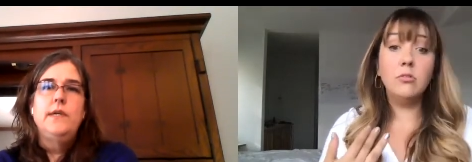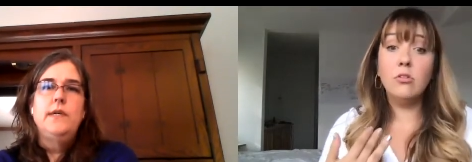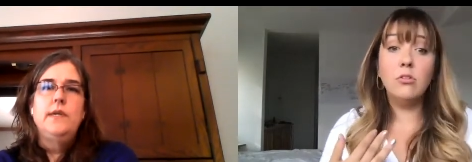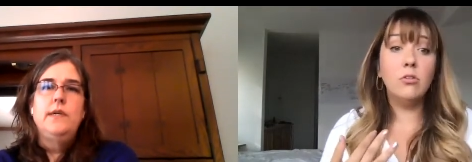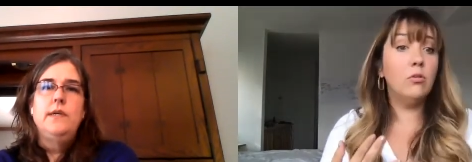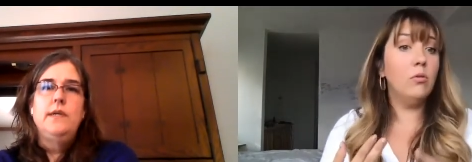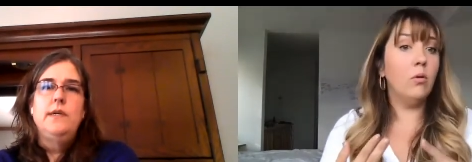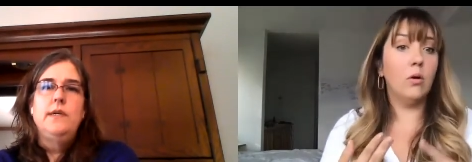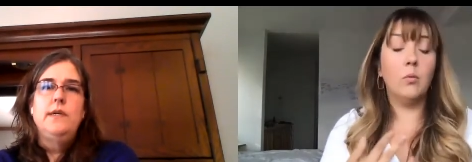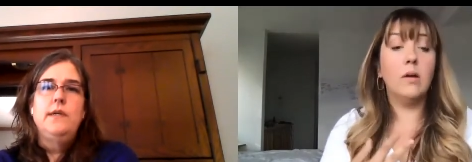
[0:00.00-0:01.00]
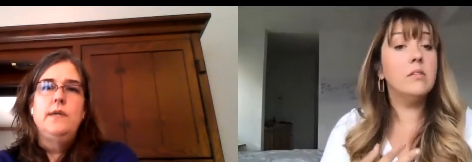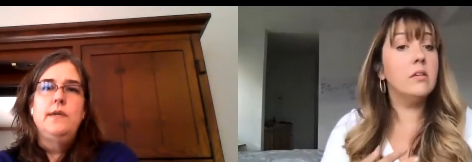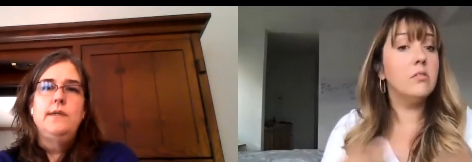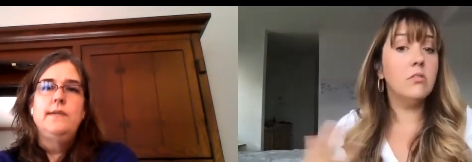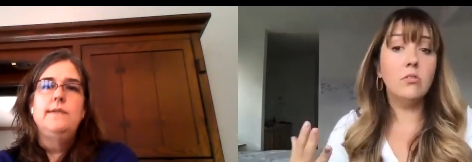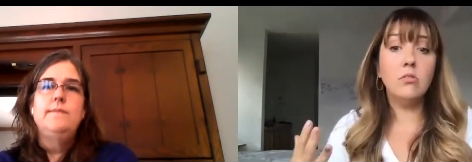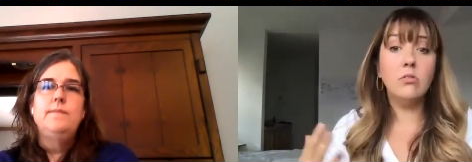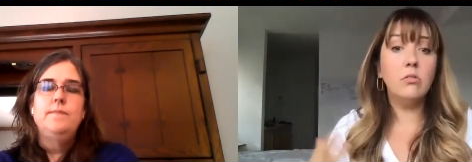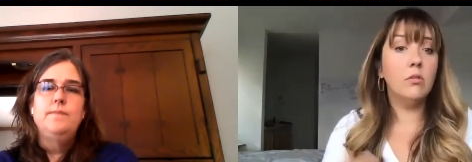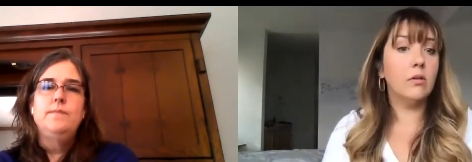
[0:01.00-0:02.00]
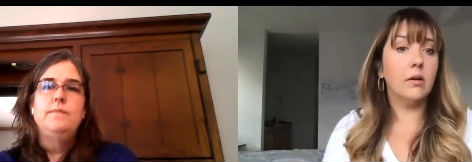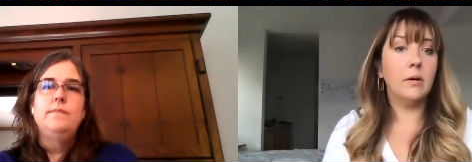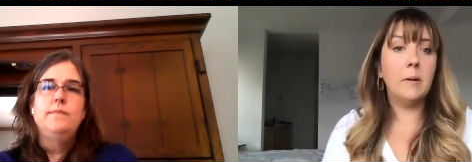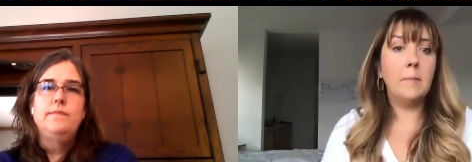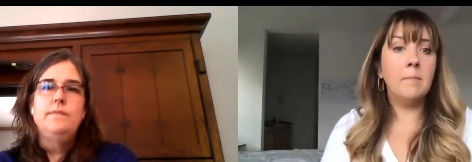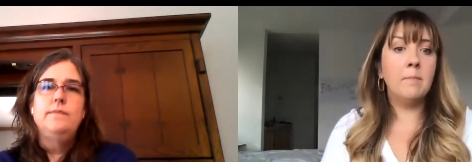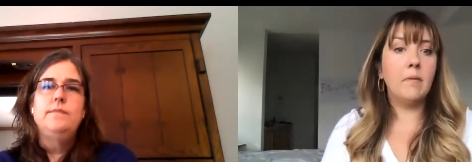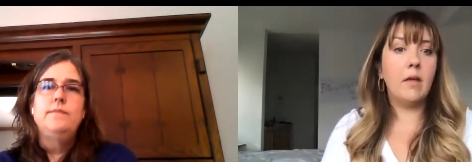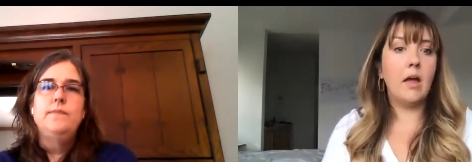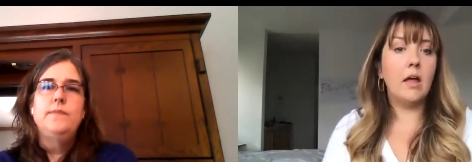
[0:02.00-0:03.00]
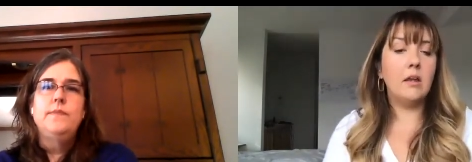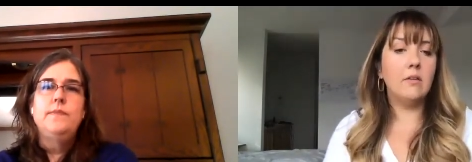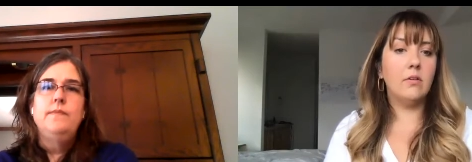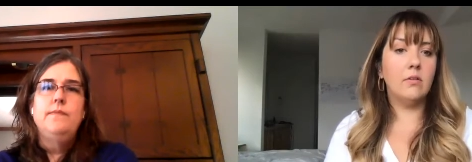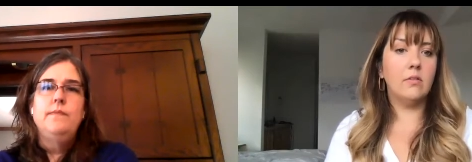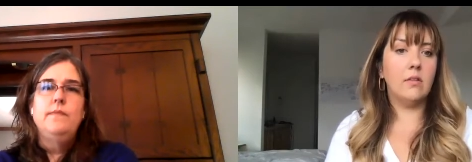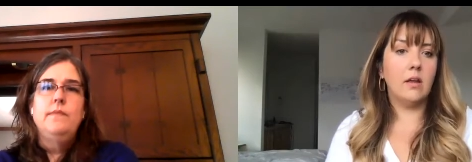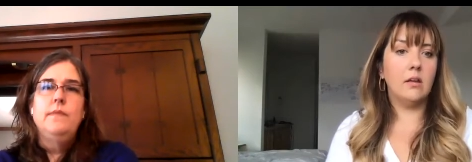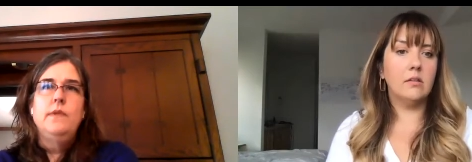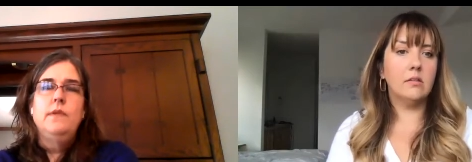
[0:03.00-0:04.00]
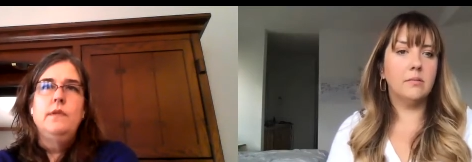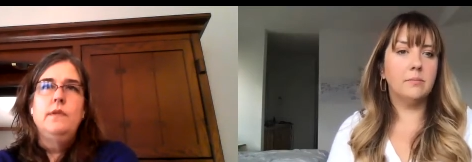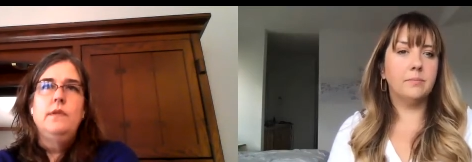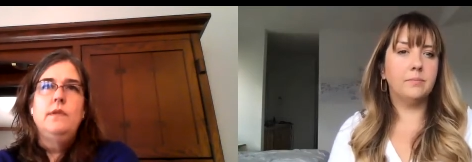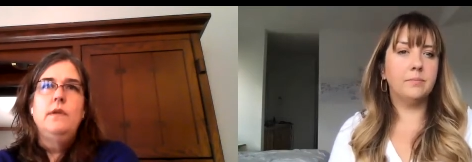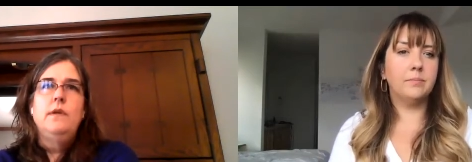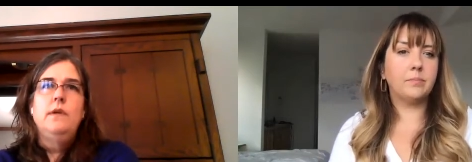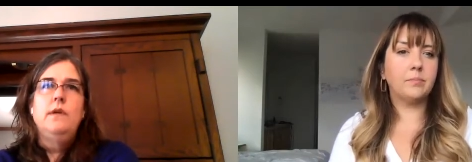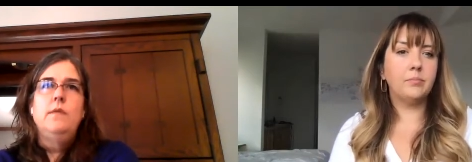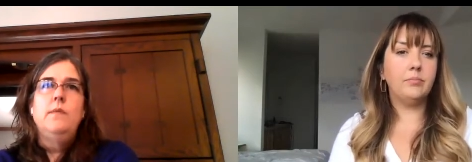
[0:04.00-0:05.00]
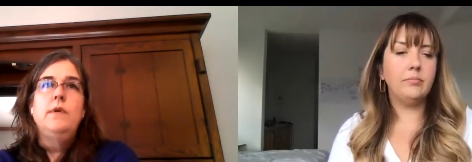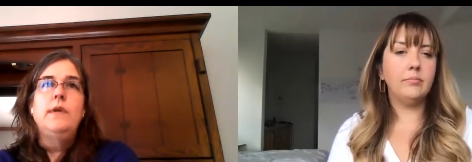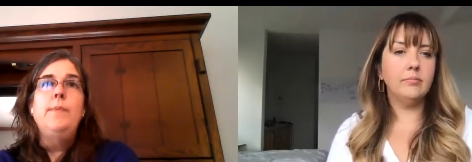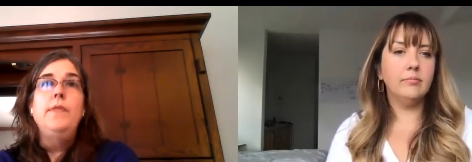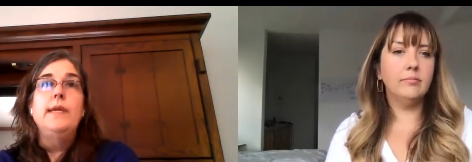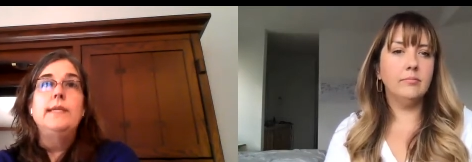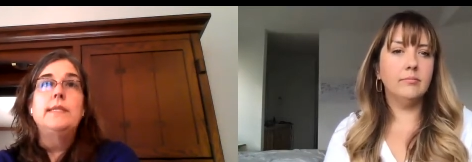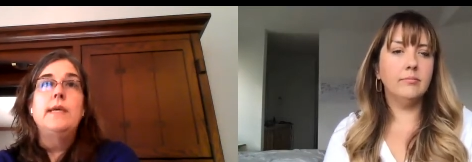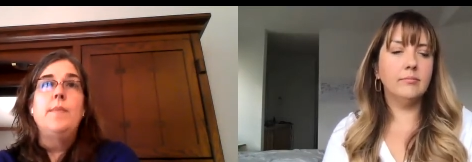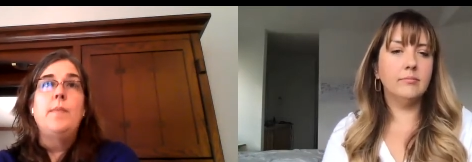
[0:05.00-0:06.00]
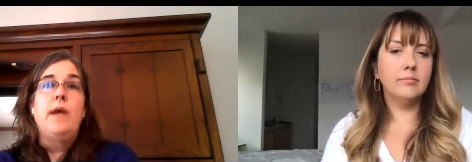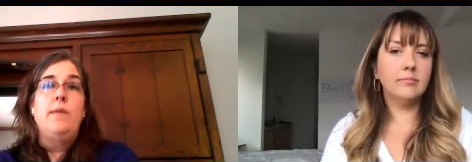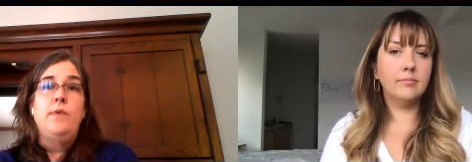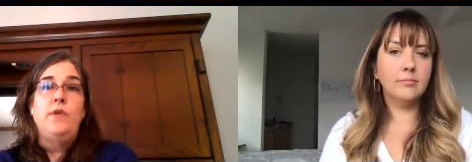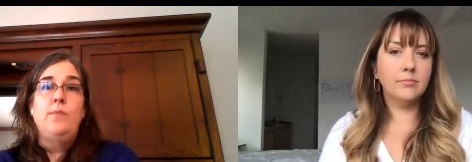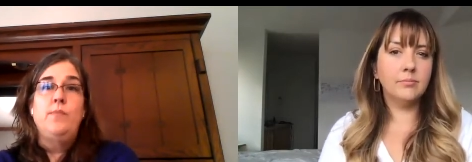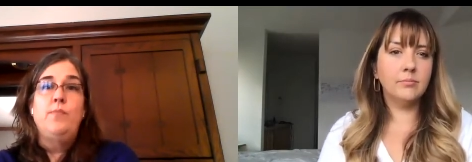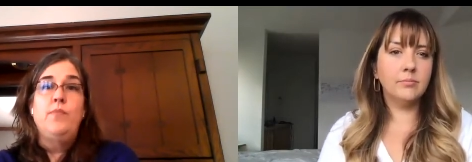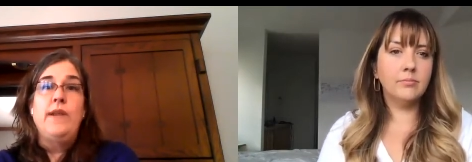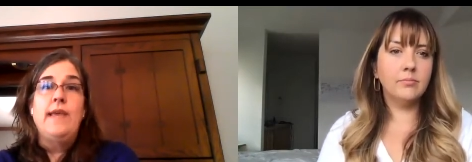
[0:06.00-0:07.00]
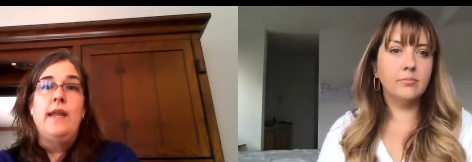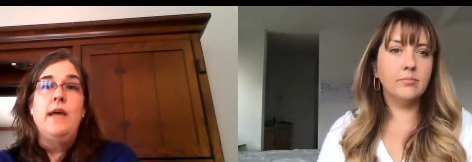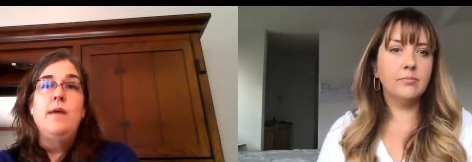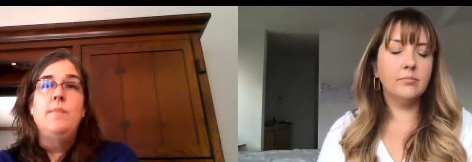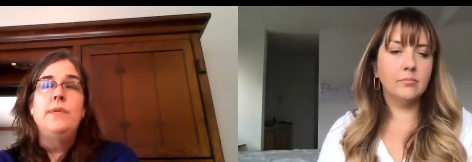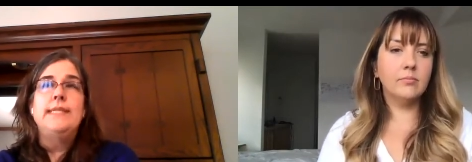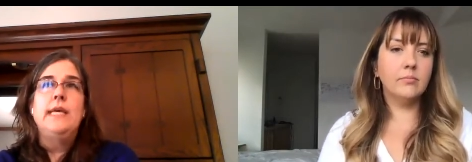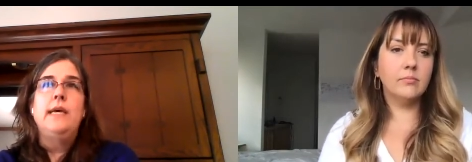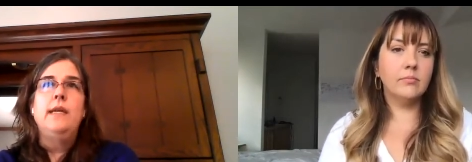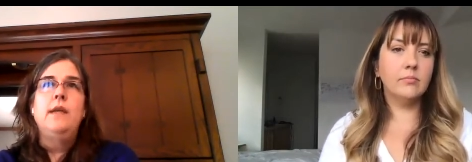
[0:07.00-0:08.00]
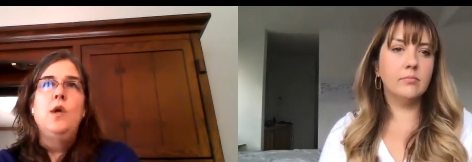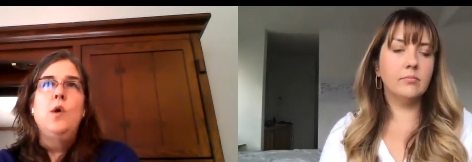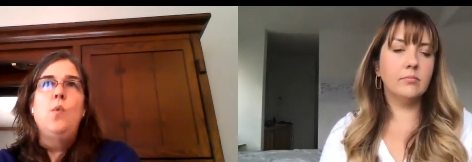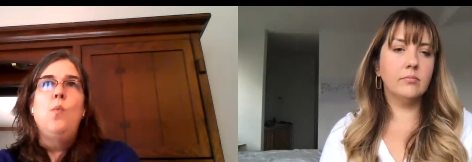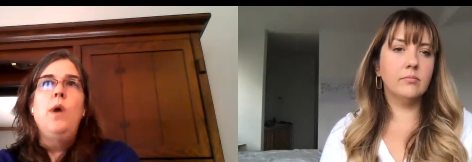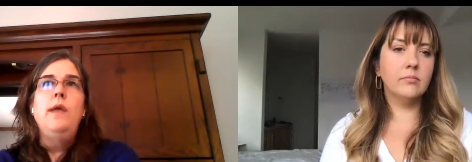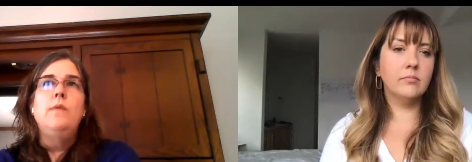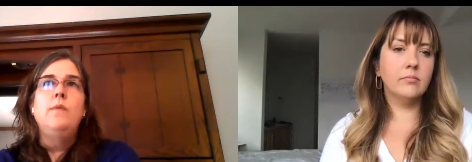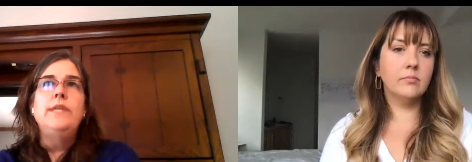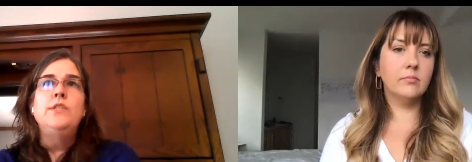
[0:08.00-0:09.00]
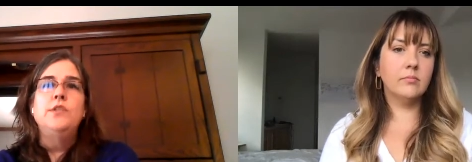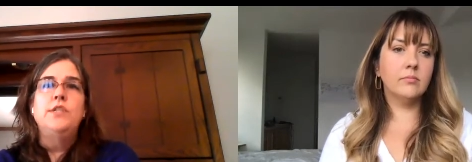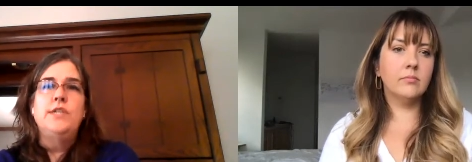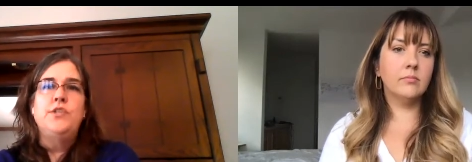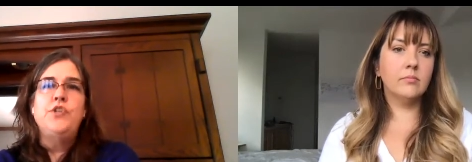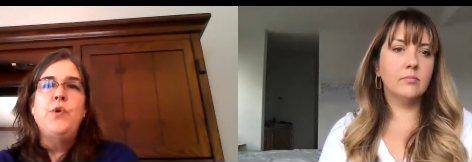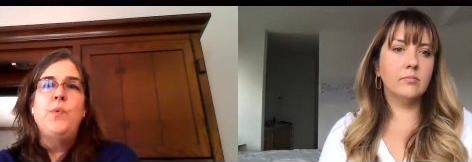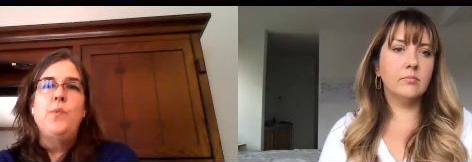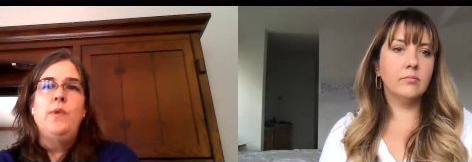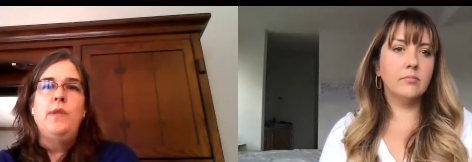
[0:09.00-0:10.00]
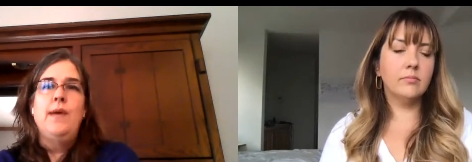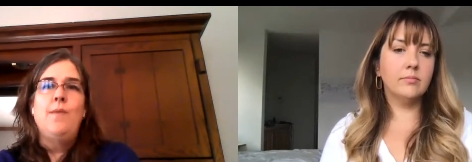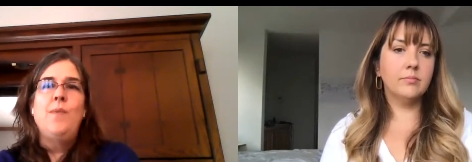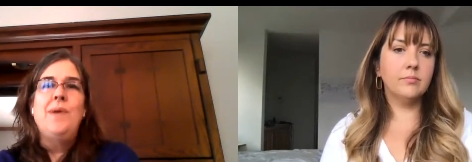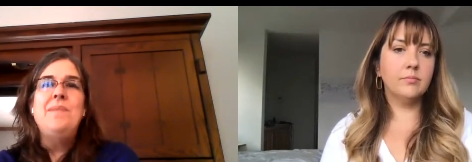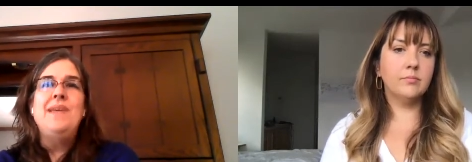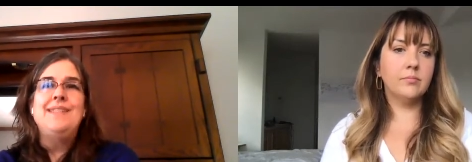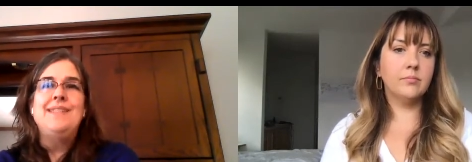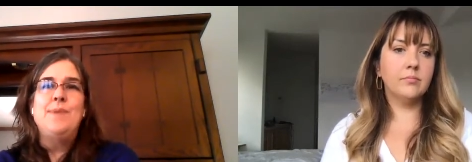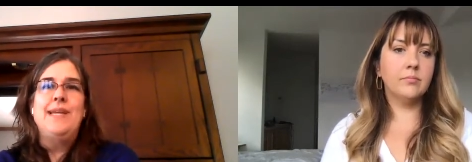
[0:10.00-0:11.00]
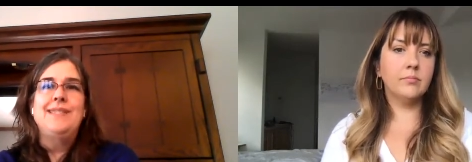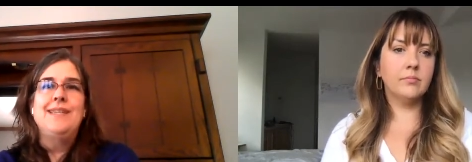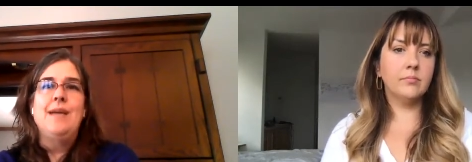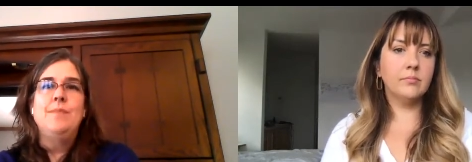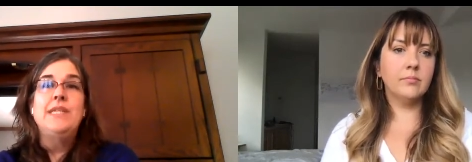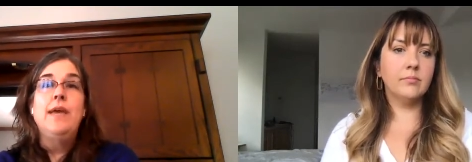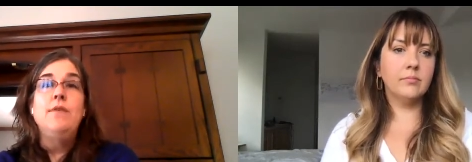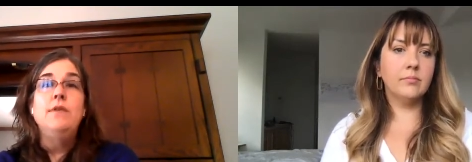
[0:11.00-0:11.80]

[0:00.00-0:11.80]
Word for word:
Speaker 1: to do or wanting to do or any of those things? Well, a couple things come to
Speaker 2: mind when you bring that up is that one, research has shown that women spending time together